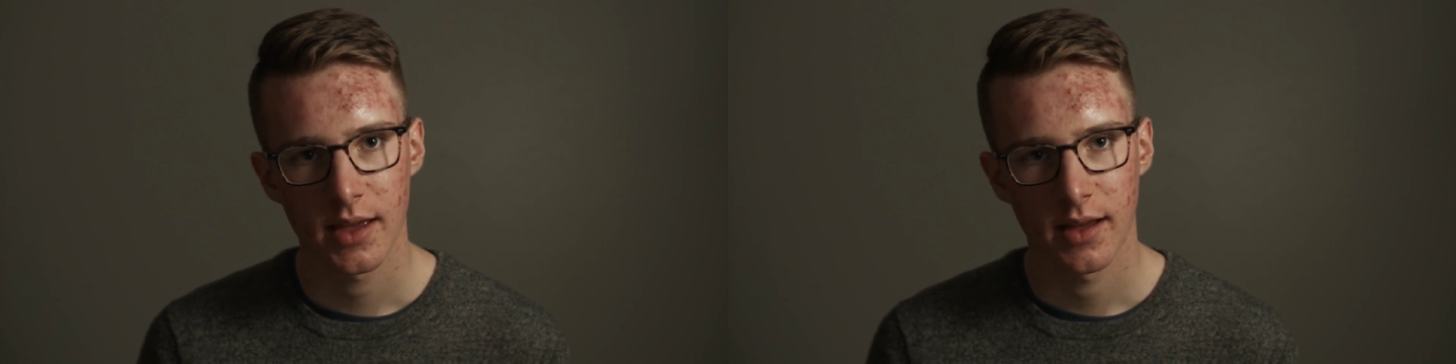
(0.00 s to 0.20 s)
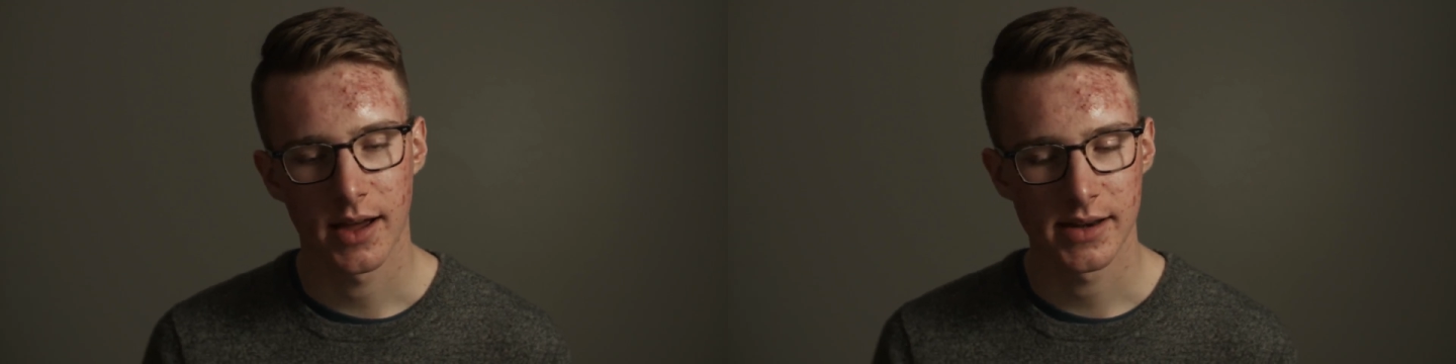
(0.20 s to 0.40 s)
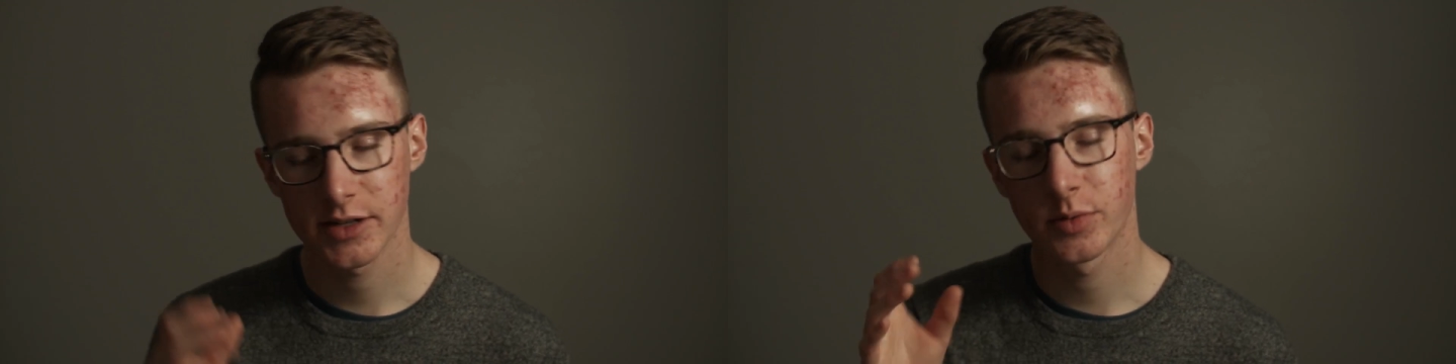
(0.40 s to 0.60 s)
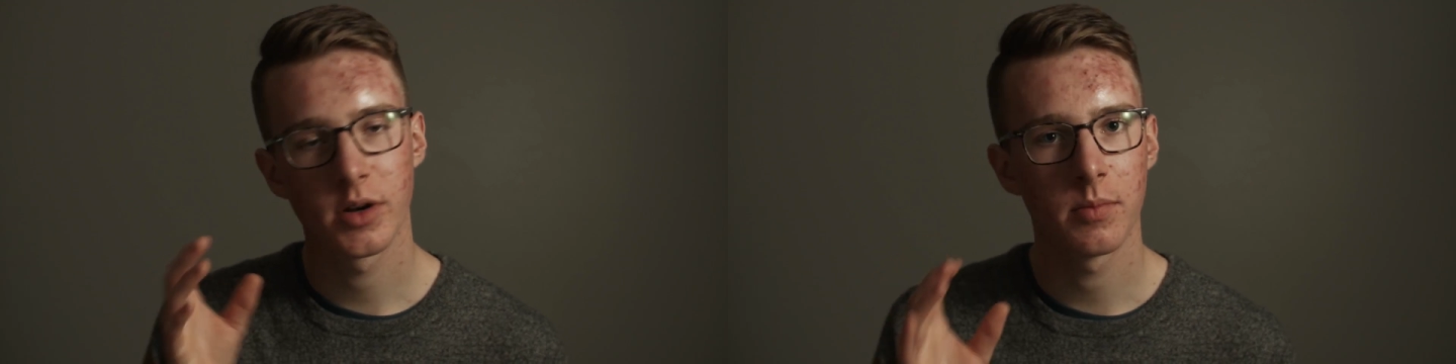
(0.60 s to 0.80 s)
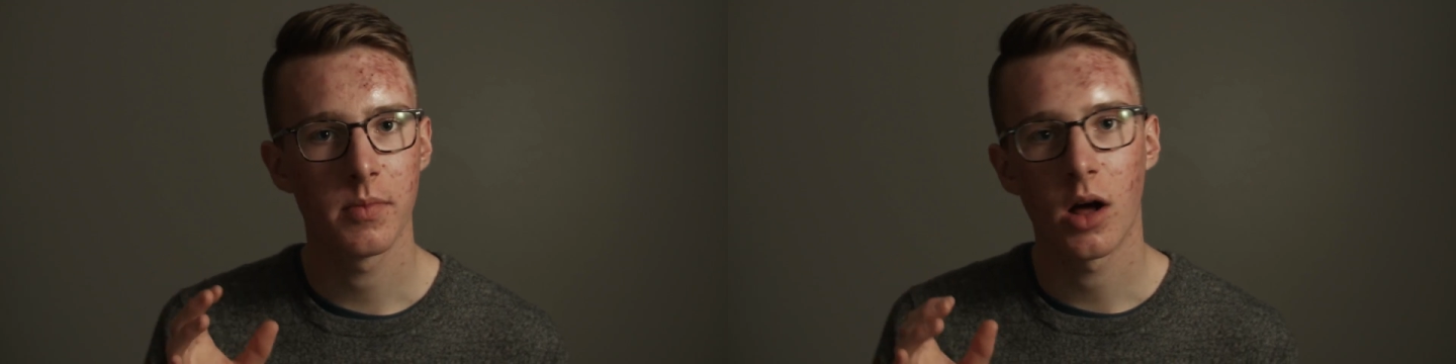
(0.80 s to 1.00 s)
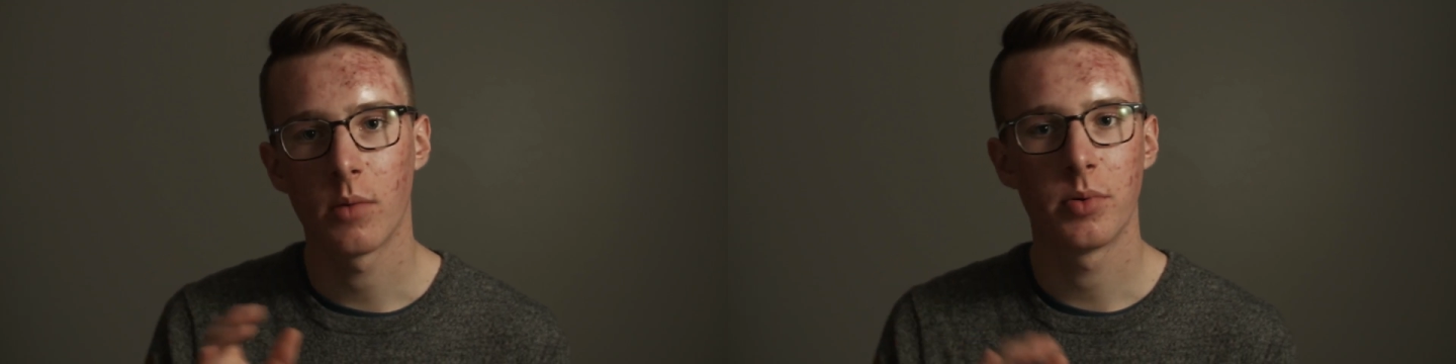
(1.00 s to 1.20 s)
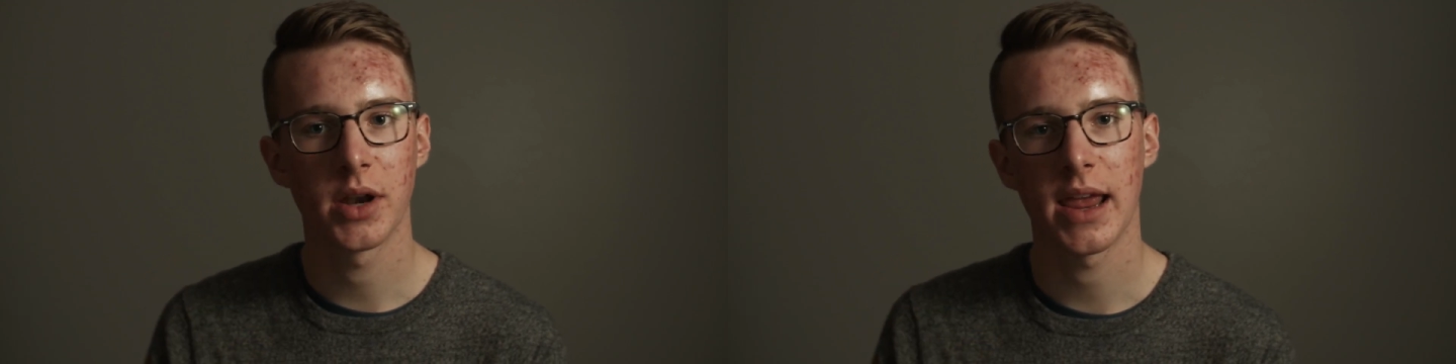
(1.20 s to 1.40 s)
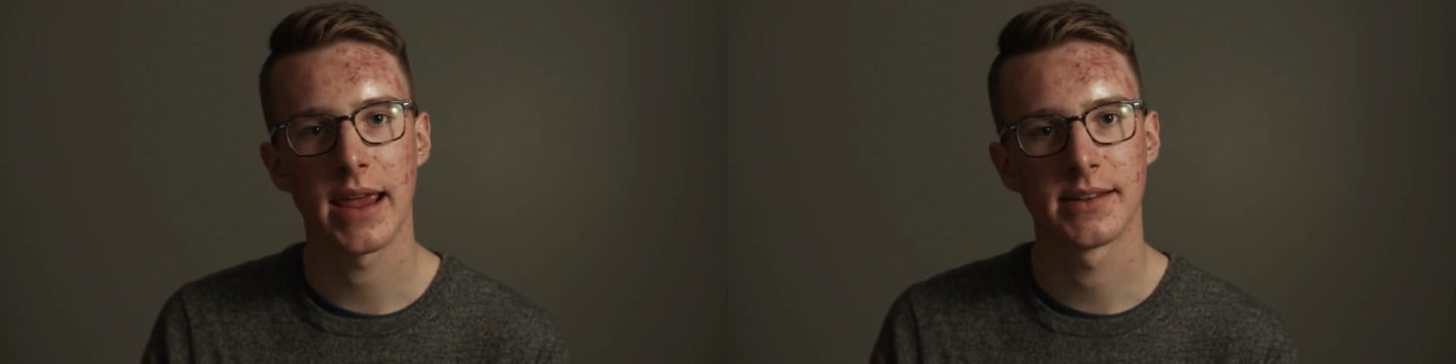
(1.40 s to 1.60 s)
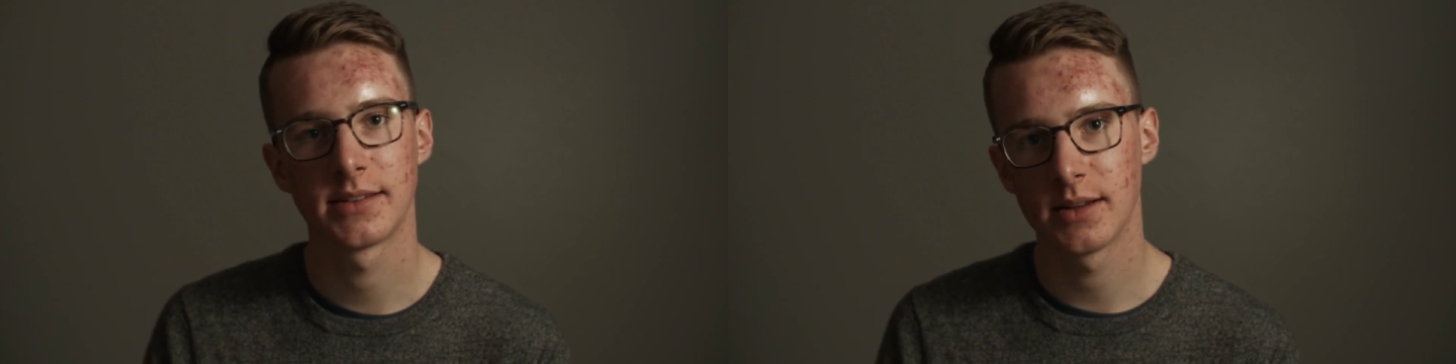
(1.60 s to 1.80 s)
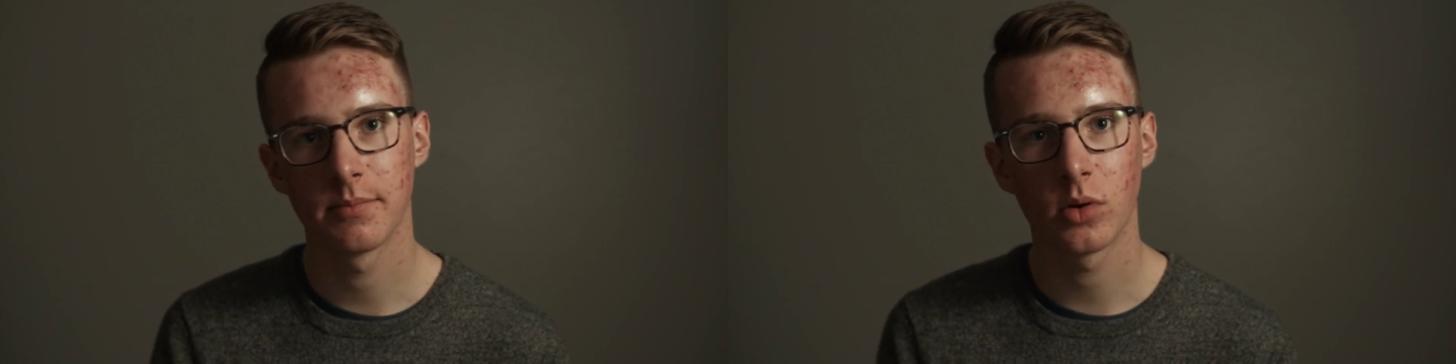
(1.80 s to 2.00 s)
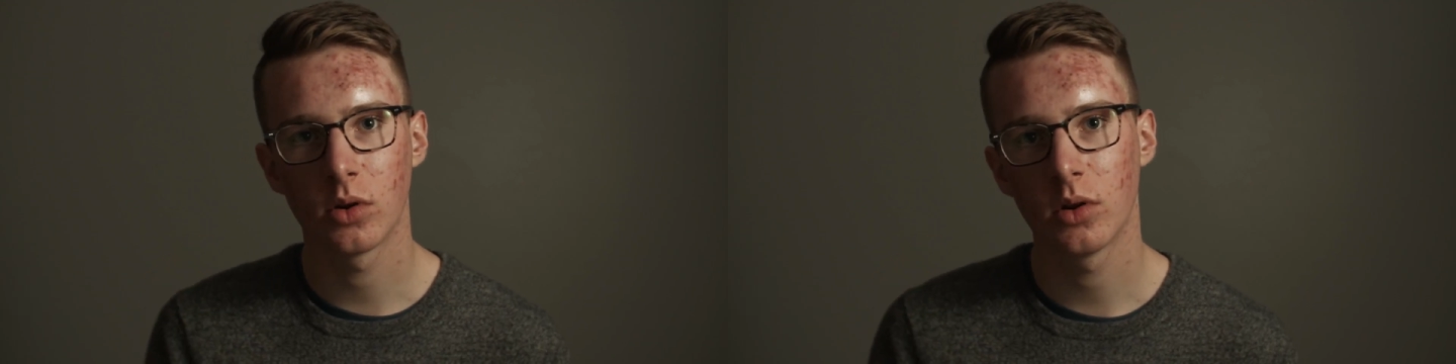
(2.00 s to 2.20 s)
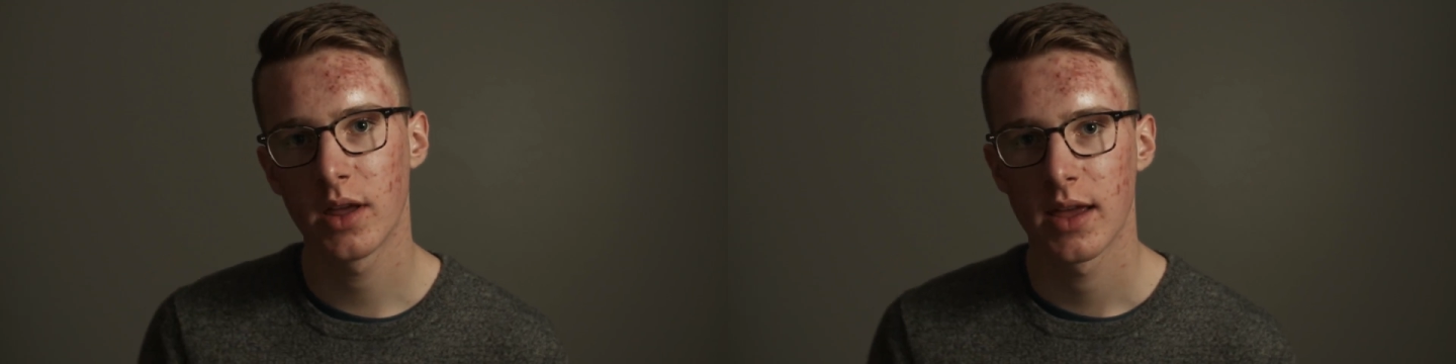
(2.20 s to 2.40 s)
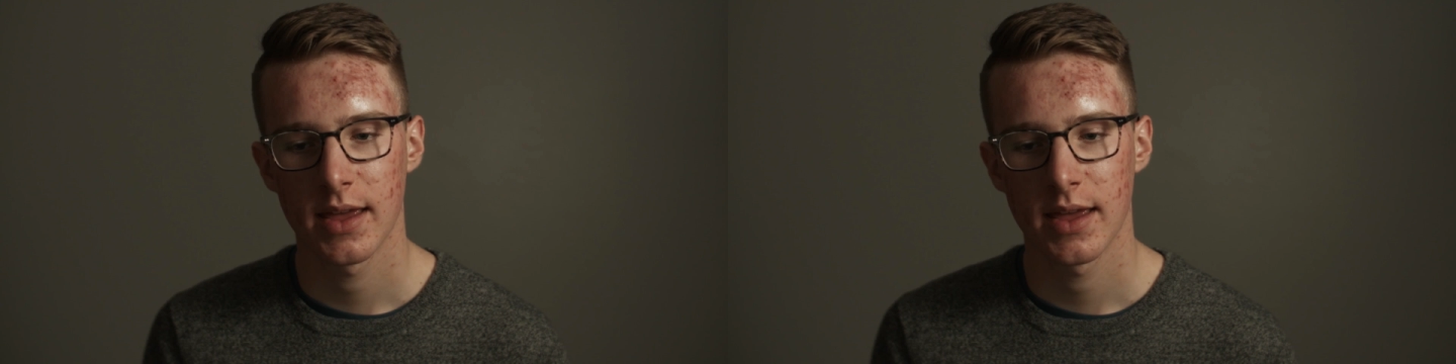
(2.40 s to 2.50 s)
Next to it, I'll put a symbol